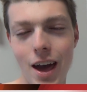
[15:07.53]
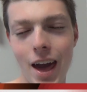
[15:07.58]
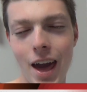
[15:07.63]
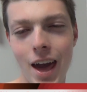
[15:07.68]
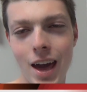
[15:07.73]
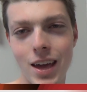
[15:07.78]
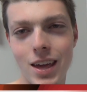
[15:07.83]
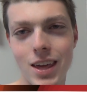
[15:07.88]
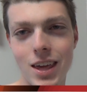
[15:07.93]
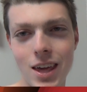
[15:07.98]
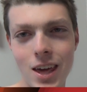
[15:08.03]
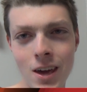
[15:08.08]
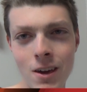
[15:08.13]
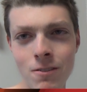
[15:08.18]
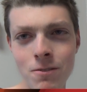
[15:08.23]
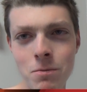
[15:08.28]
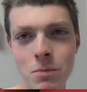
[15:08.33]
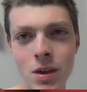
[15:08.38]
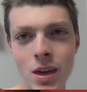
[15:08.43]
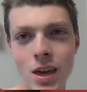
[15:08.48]
And
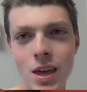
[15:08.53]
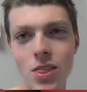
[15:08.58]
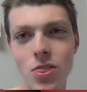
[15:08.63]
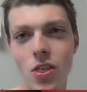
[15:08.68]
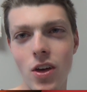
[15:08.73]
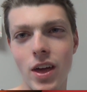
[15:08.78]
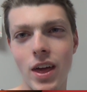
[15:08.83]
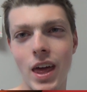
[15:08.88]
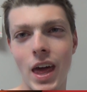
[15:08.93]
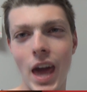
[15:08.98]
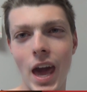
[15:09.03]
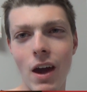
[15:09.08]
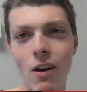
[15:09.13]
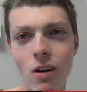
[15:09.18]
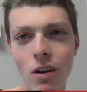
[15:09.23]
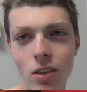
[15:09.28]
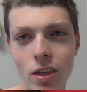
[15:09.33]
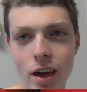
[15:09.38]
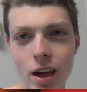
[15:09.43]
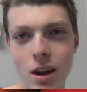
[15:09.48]
give me the
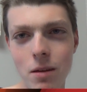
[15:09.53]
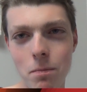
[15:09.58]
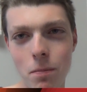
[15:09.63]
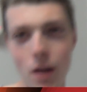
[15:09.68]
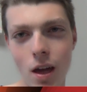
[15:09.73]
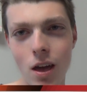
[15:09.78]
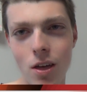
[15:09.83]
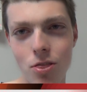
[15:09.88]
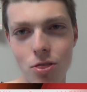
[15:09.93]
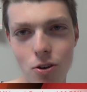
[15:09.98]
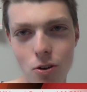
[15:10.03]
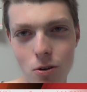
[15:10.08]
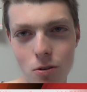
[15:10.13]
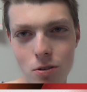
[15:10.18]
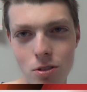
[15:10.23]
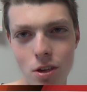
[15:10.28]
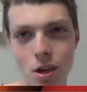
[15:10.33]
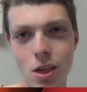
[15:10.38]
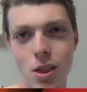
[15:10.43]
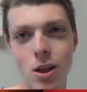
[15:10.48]
Carolina
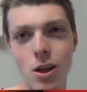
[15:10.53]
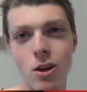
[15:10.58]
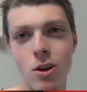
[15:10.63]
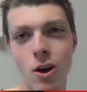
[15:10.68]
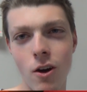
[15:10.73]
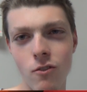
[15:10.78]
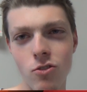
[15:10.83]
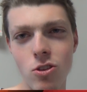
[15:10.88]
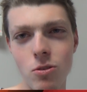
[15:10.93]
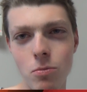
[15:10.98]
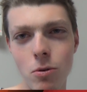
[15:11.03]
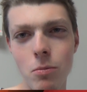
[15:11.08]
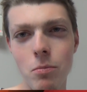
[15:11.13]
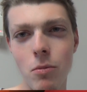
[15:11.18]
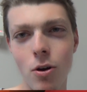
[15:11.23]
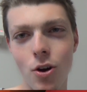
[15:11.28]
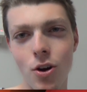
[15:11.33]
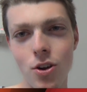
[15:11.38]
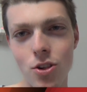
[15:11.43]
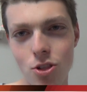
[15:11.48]
Panthers in a comfortable
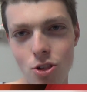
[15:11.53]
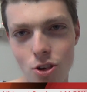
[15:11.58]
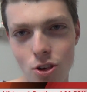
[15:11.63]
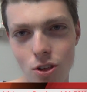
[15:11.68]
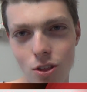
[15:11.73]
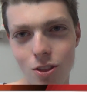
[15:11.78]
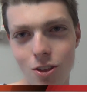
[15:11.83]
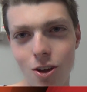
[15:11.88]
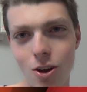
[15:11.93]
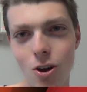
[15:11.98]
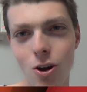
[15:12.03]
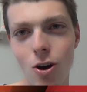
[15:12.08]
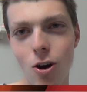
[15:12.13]
margin